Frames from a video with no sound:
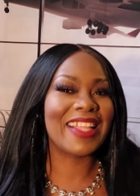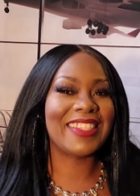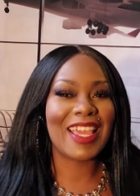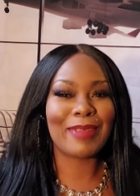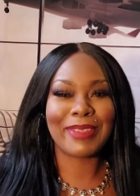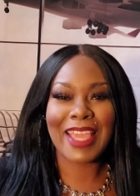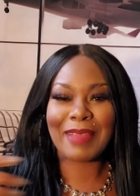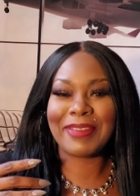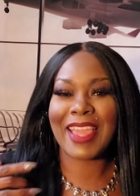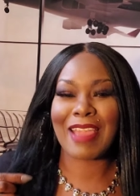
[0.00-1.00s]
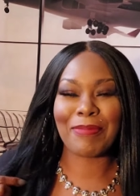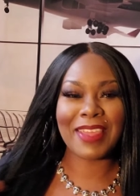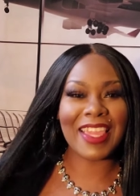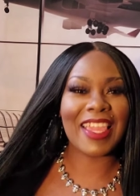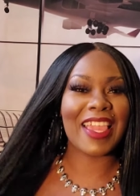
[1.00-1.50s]
tap, tap, tap
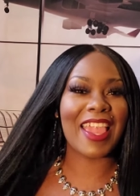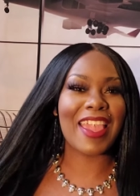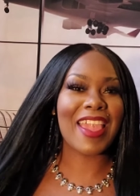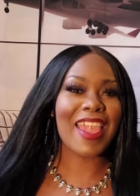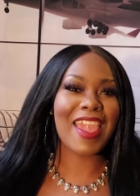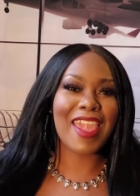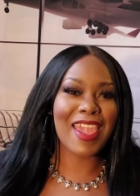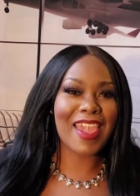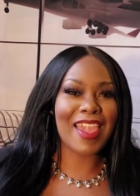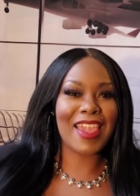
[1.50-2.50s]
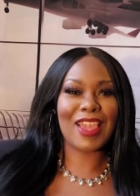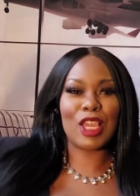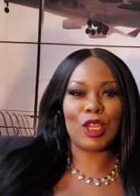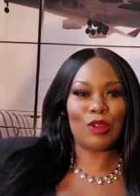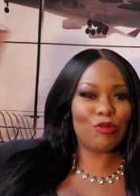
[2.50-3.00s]

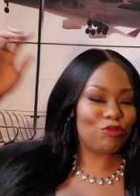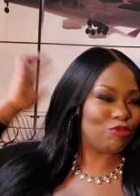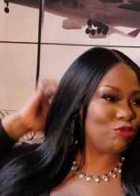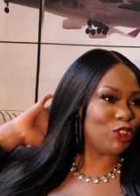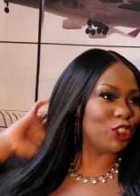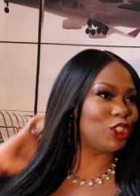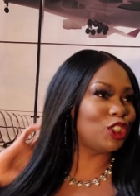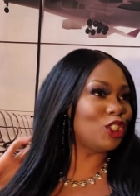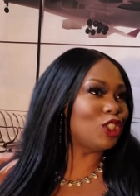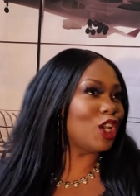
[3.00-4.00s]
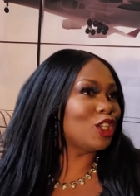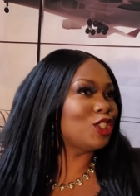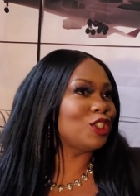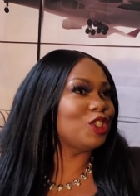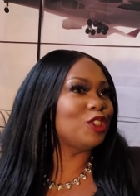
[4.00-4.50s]
Hey. She thinks
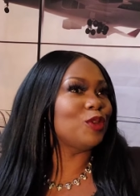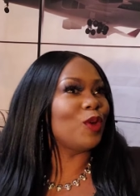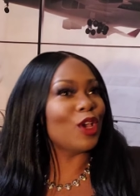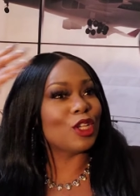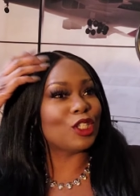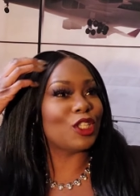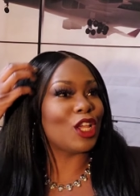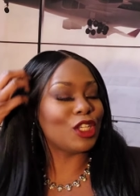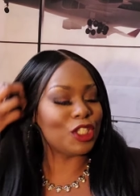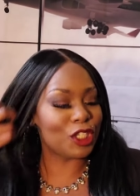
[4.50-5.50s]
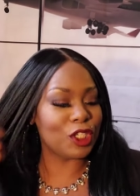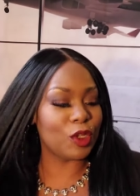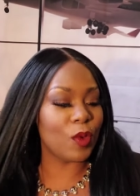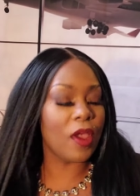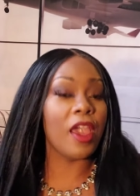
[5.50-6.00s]
she cute. She thinks she
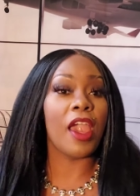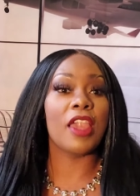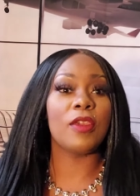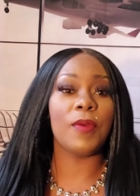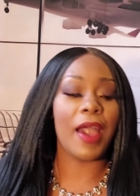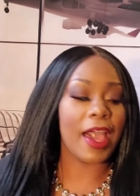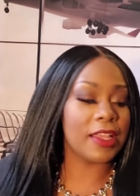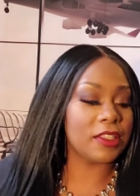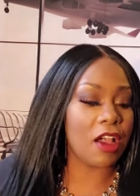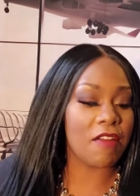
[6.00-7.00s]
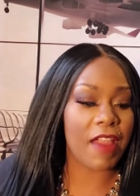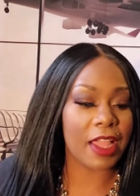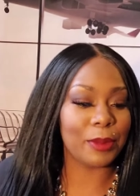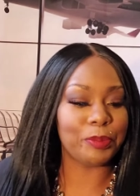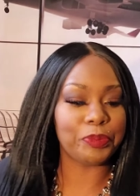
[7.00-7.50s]
cute. And you guys, all right.